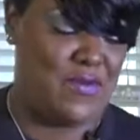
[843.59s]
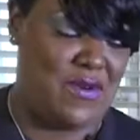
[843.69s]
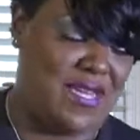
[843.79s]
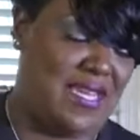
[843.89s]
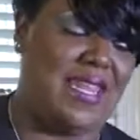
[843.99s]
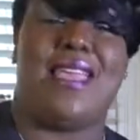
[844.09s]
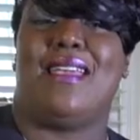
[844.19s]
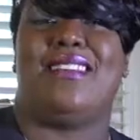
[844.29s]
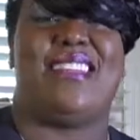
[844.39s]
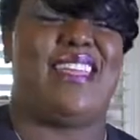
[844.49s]
on. And
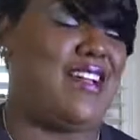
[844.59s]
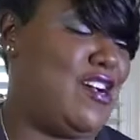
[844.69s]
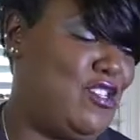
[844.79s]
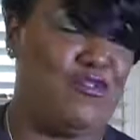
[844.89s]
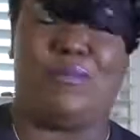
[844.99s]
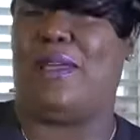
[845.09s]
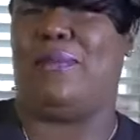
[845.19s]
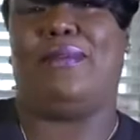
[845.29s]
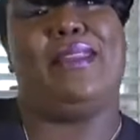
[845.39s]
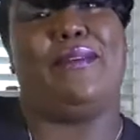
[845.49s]
she had 100
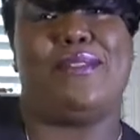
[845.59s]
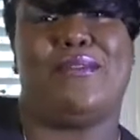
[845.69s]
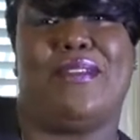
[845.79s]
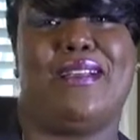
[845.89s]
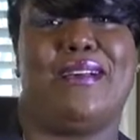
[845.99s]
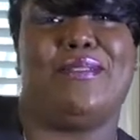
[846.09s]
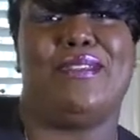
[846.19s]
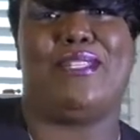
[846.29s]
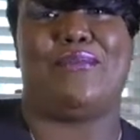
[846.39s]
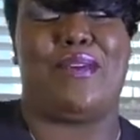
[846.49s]
people that was going to come to
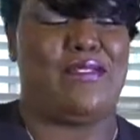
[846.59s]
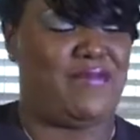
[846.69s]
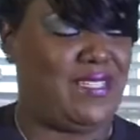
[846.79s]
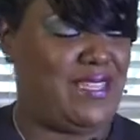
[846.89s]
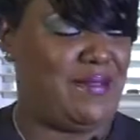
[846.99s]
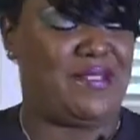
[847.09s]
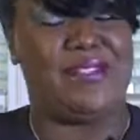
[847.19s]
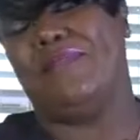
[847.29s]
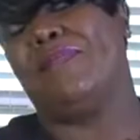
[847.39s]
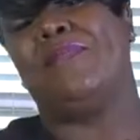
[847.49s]
this wedding
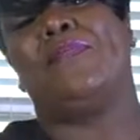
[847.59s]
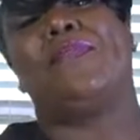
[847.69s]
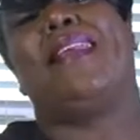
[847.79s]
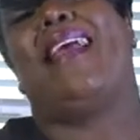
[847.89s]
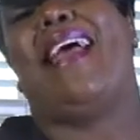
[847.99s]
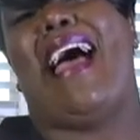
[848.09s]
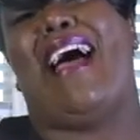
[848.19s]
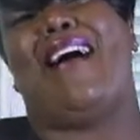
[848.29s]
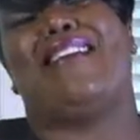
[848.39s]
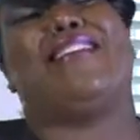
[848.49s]
reception.
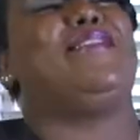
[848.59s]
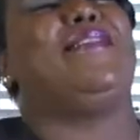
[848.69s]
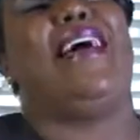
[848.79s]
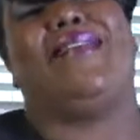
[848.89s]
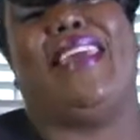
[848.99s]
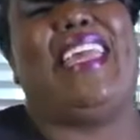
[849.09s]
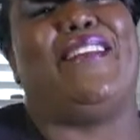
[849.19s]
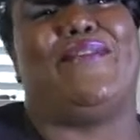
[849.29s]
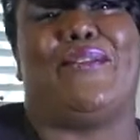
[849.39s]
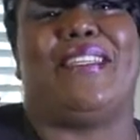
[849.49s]
I still have the
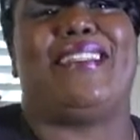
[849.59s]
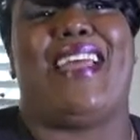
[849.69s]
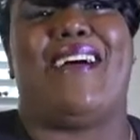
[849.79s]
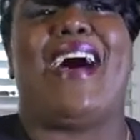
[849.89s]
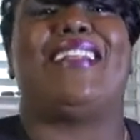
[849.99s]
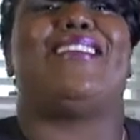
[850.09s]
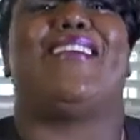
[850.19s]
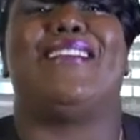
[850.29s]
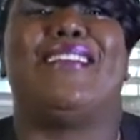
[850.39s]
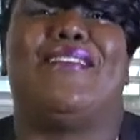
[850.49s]
invoice now. I
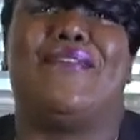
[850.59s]
charged her